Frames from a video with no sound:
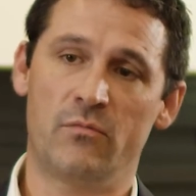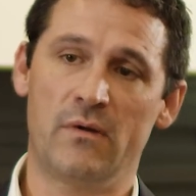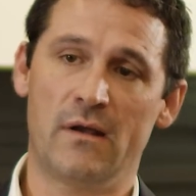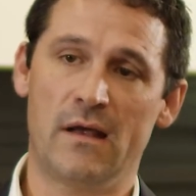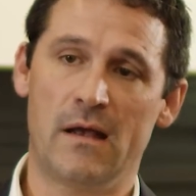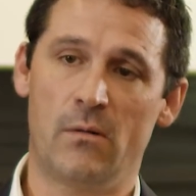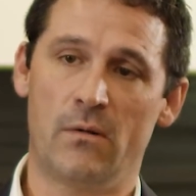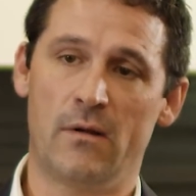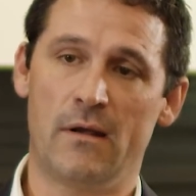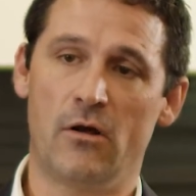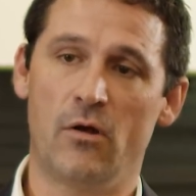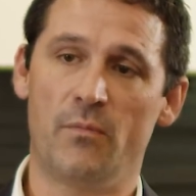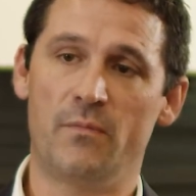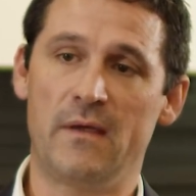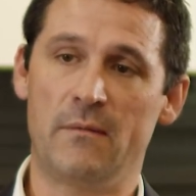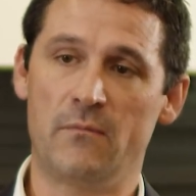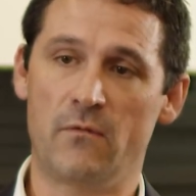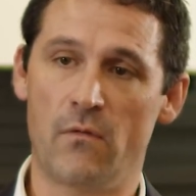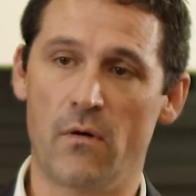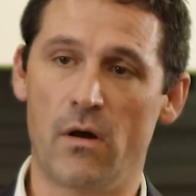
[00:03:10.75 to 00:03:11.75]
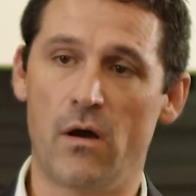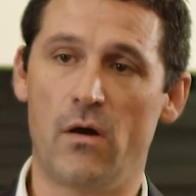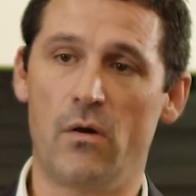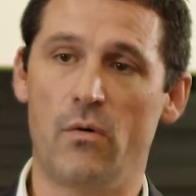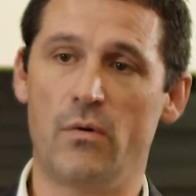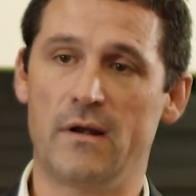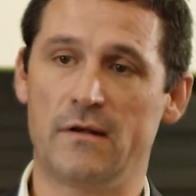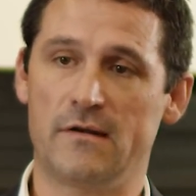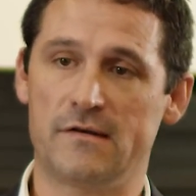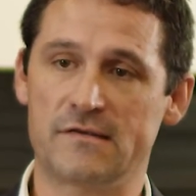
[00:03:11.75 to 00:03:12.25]
be able to help them
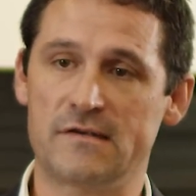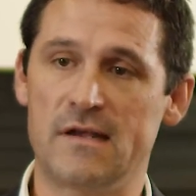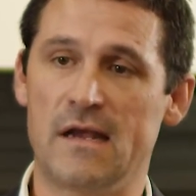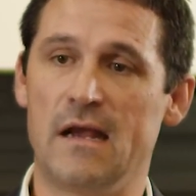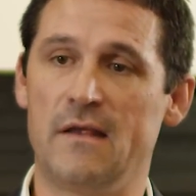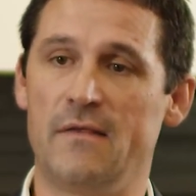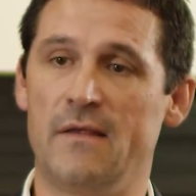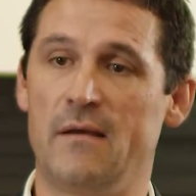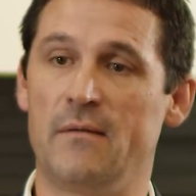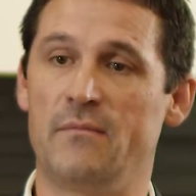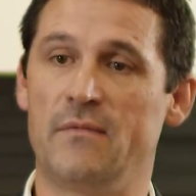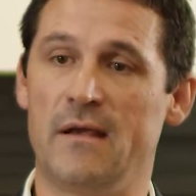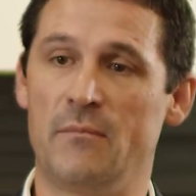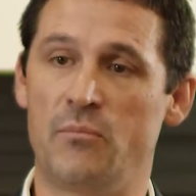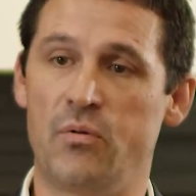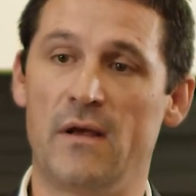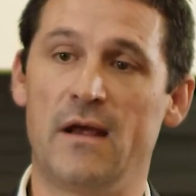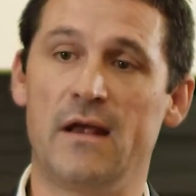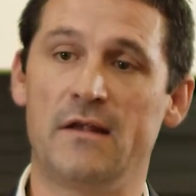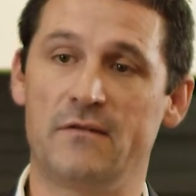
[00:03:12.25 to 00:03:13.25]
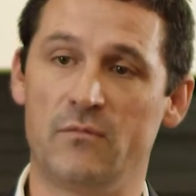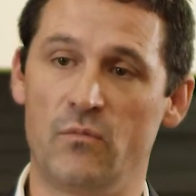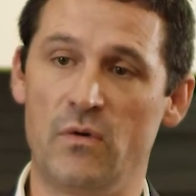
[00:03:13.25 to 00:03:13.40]
grow and understand their plans,